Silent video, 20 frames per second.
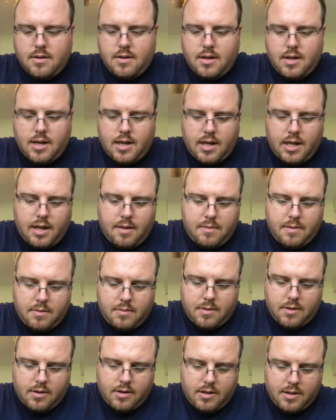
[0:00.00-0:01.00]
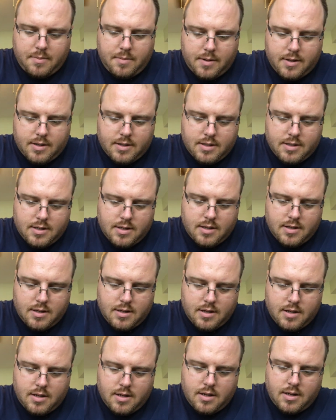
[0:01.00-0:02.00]
Got to keep up with your clippers.
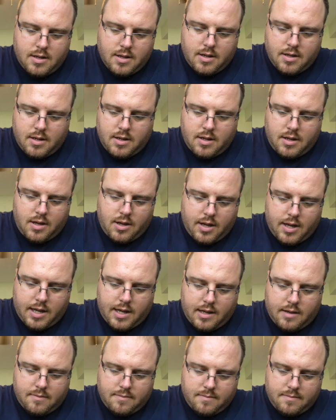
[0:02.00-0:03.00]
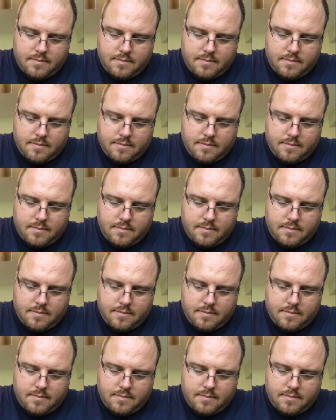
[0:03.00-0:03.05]
Okay.